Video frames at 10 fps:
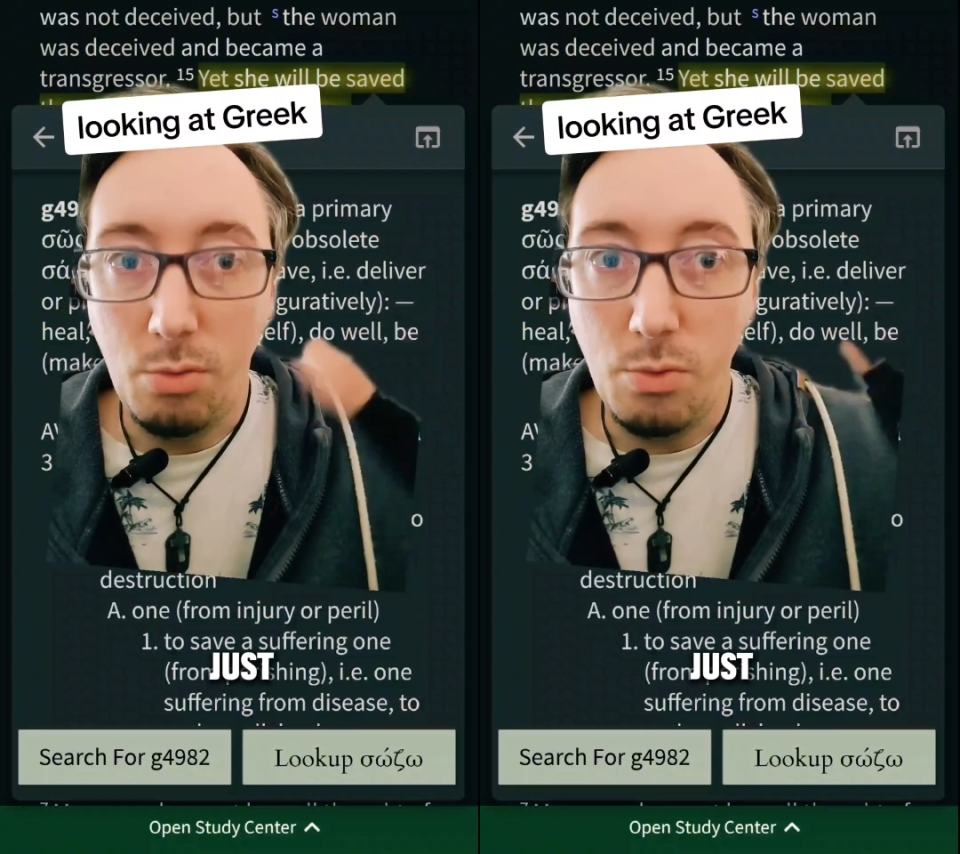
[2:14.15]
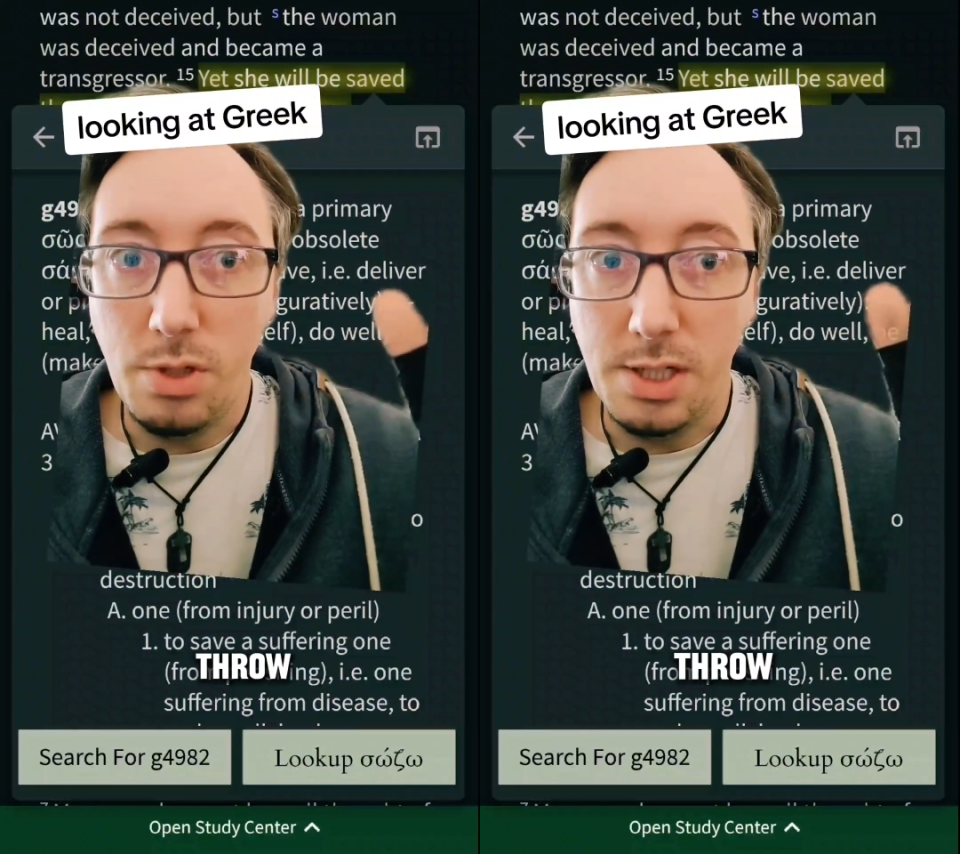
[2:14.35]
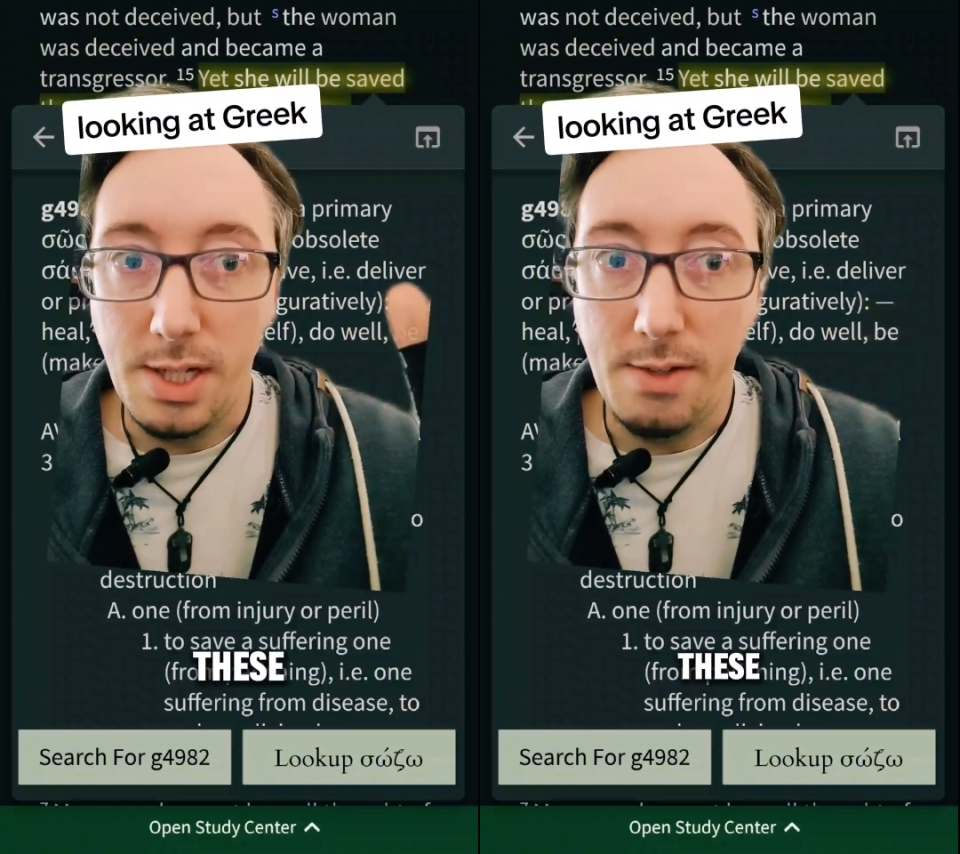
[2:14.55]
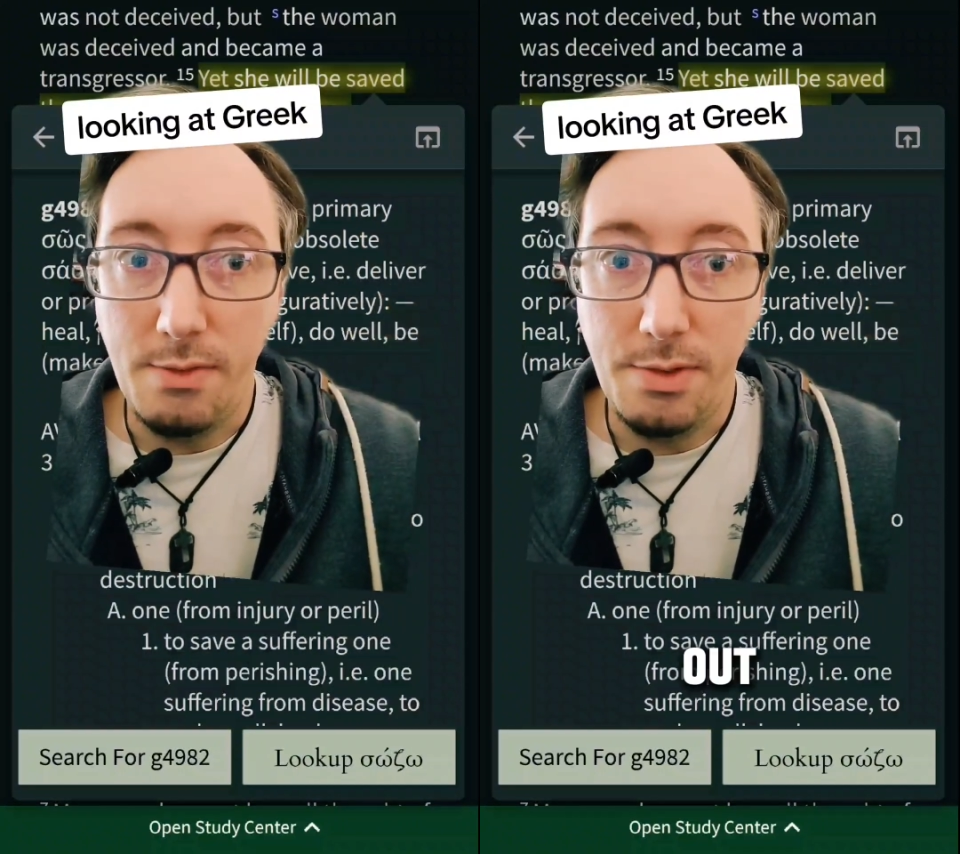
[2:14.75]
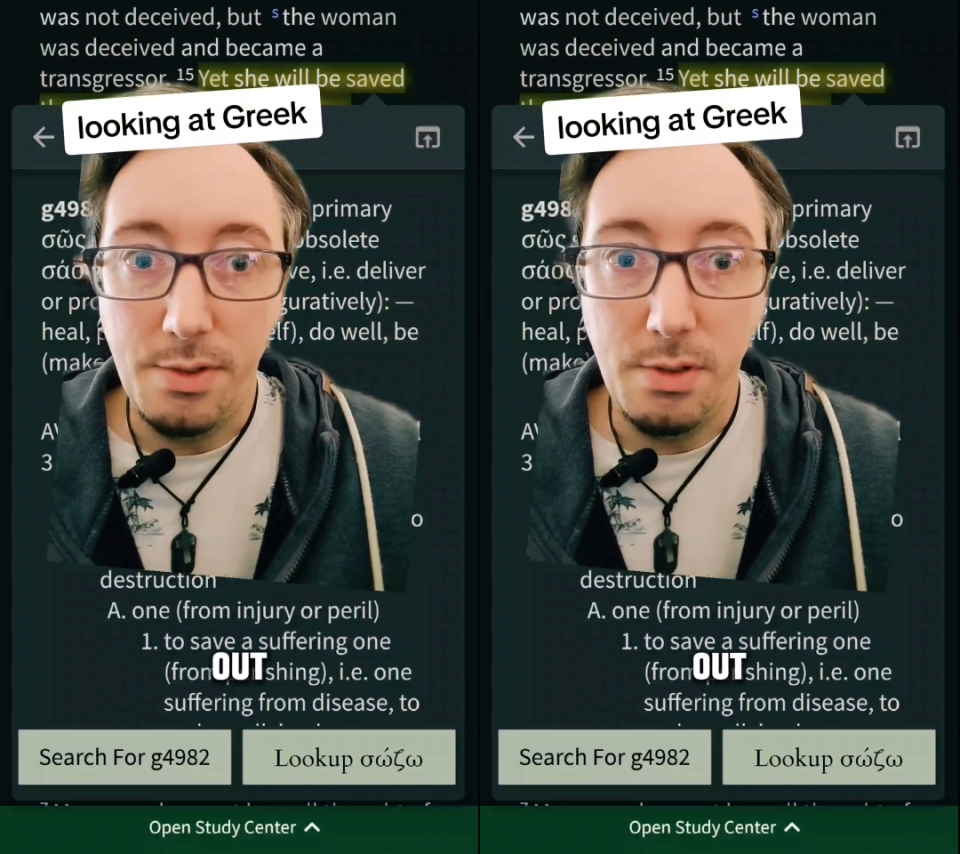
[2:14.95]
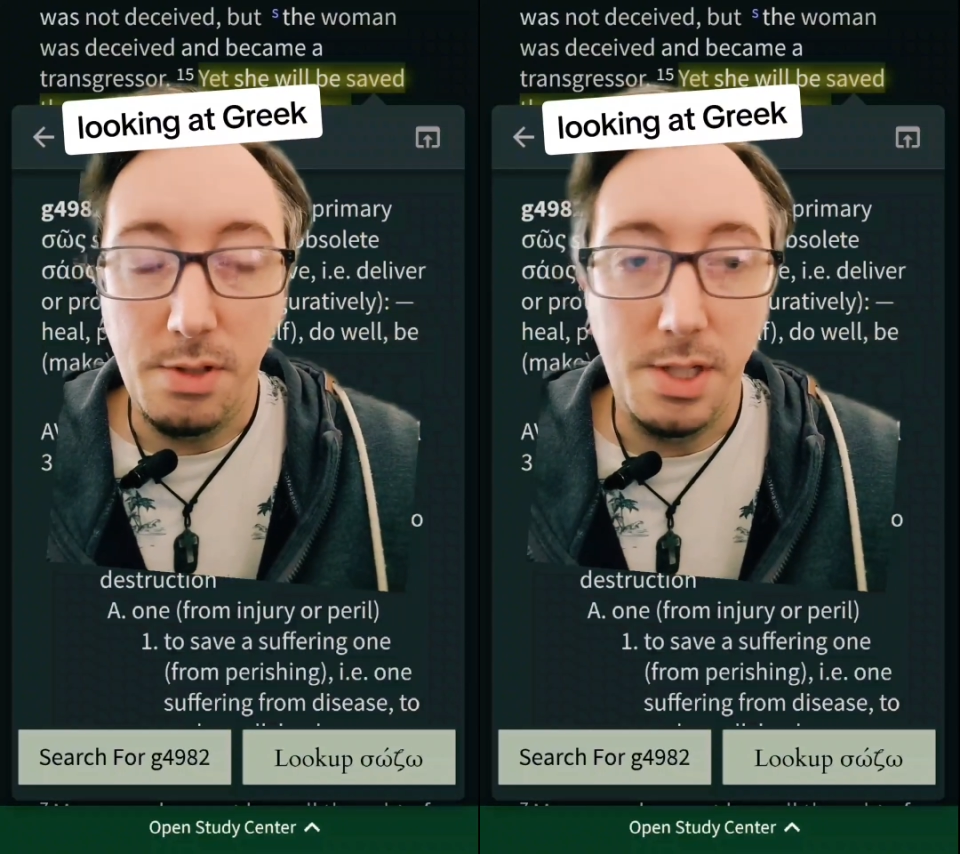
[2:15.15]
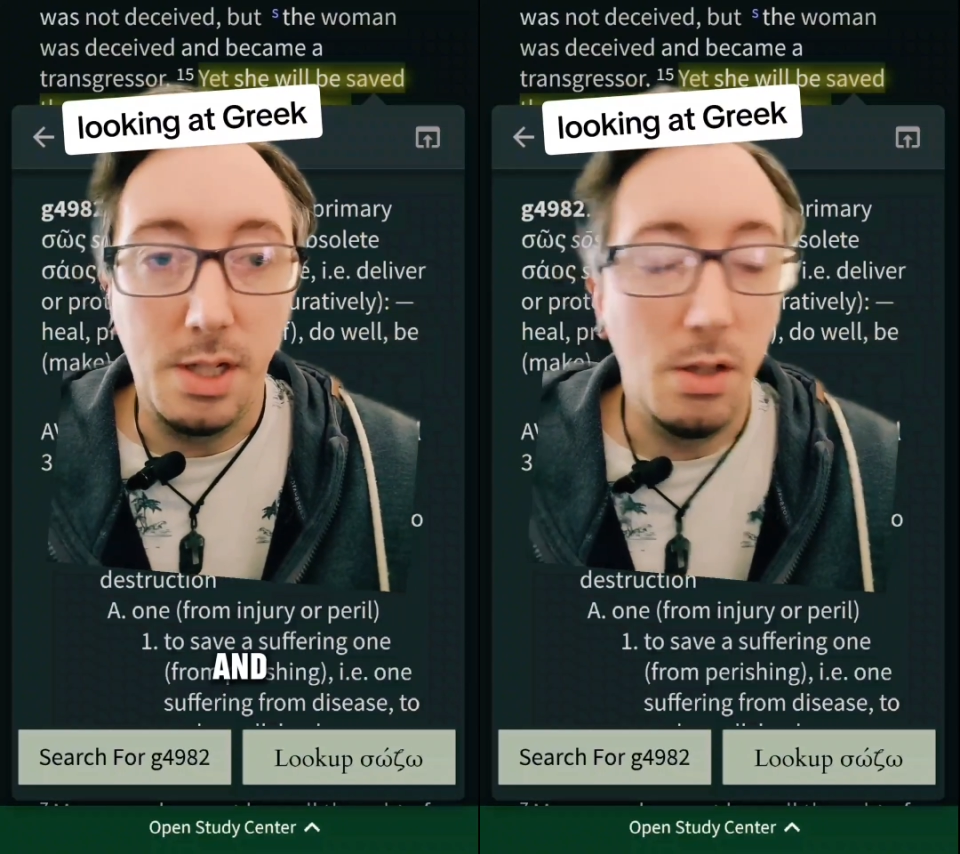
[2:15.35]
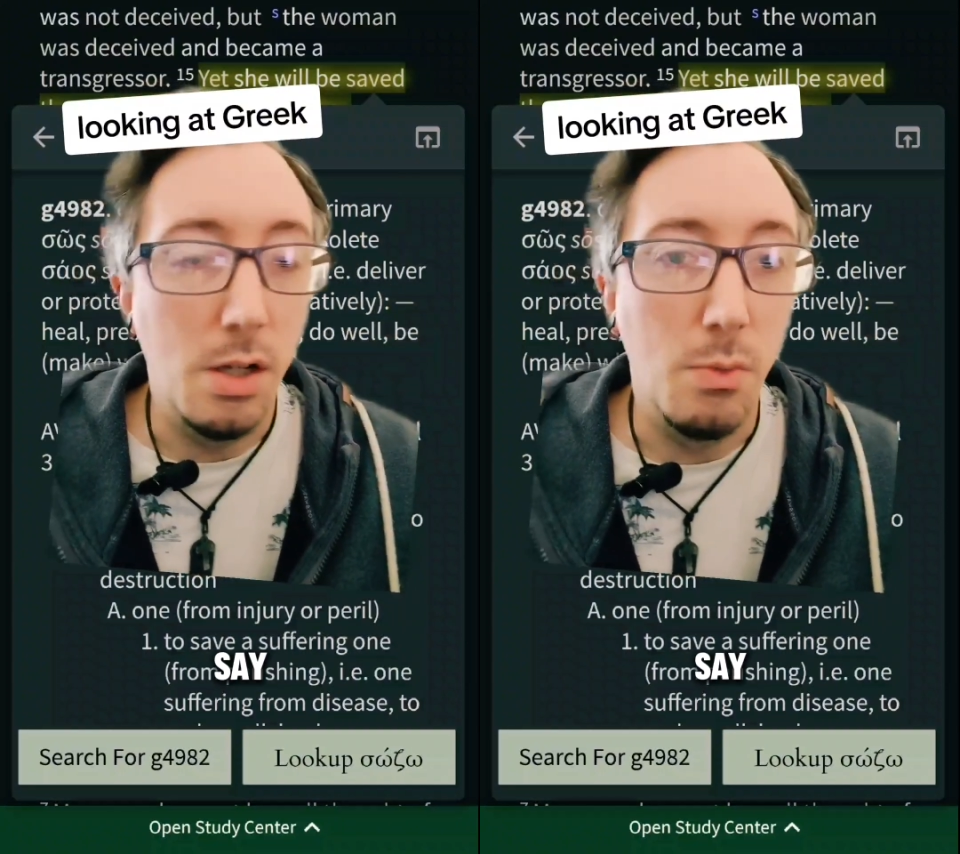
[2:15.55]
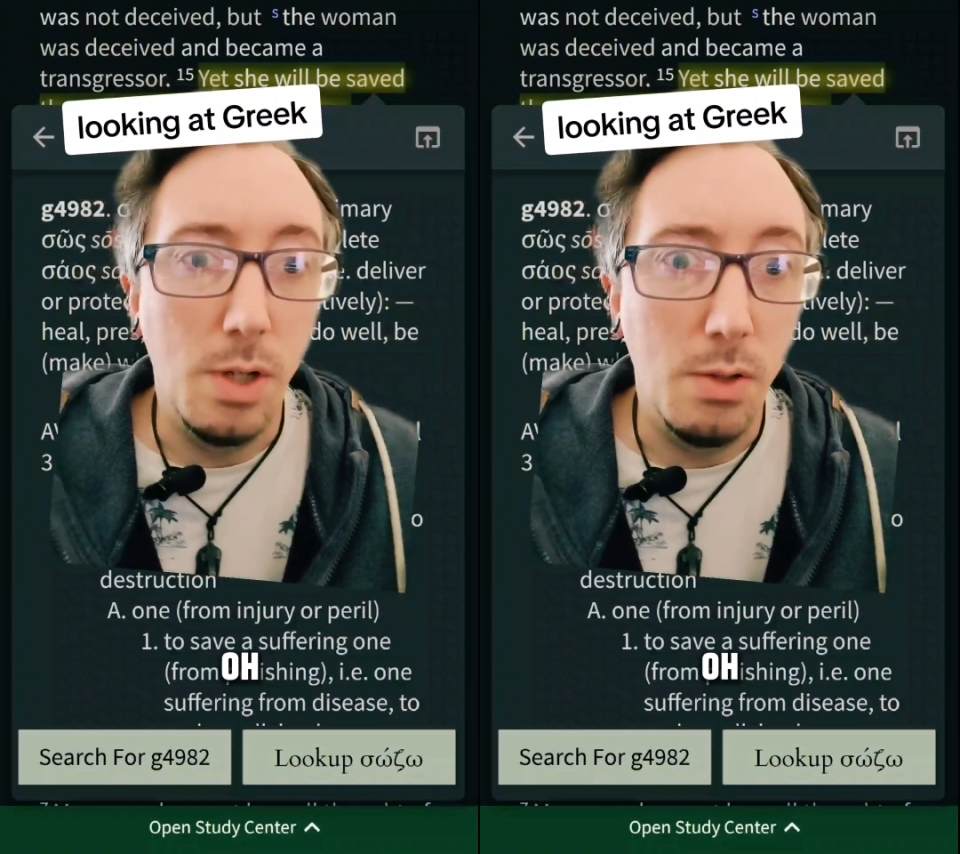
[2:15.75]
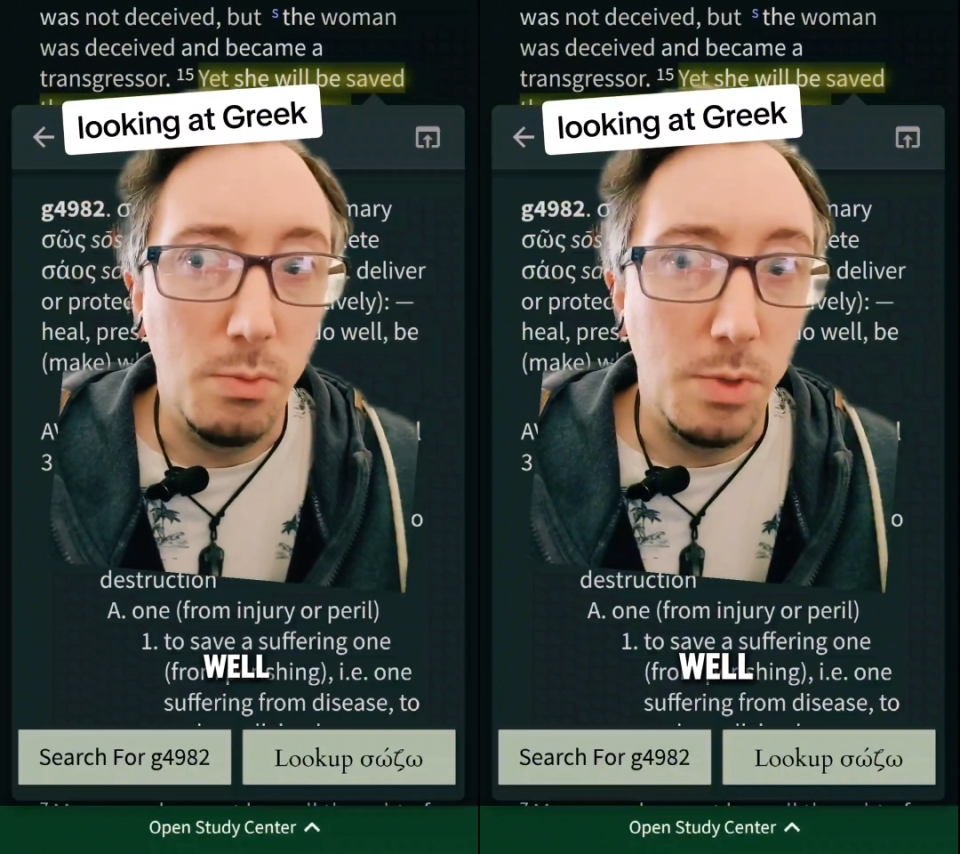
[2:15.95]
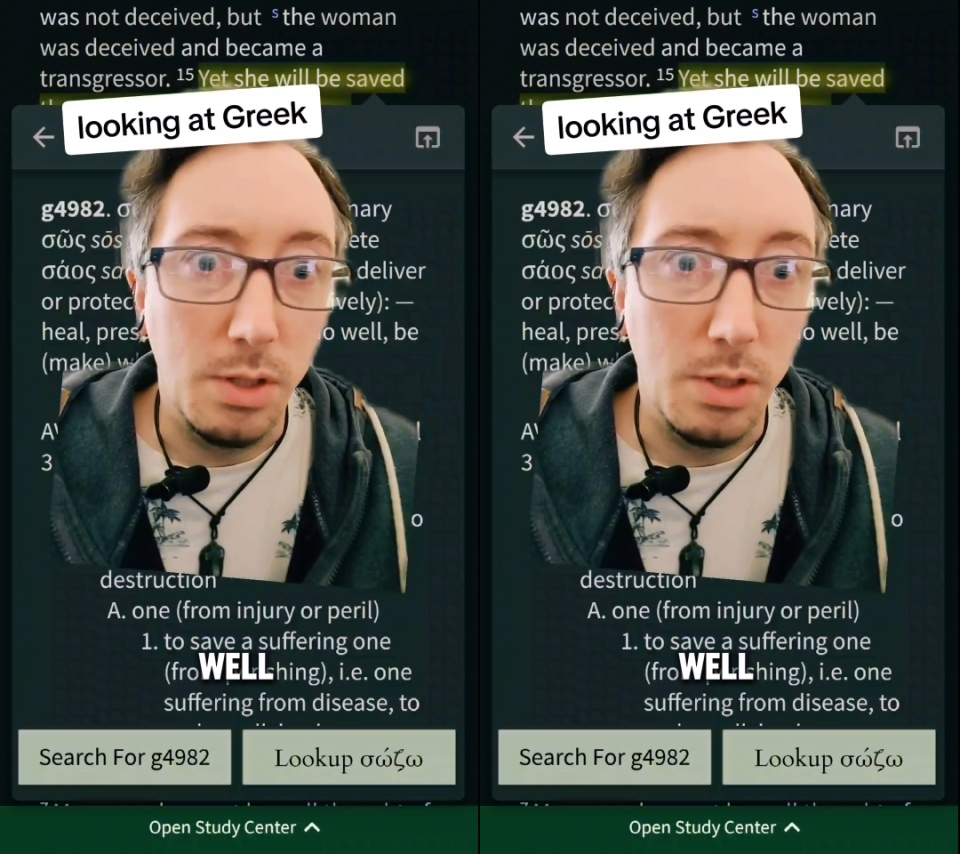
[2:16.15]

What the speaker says: throw these out and say, oh, well,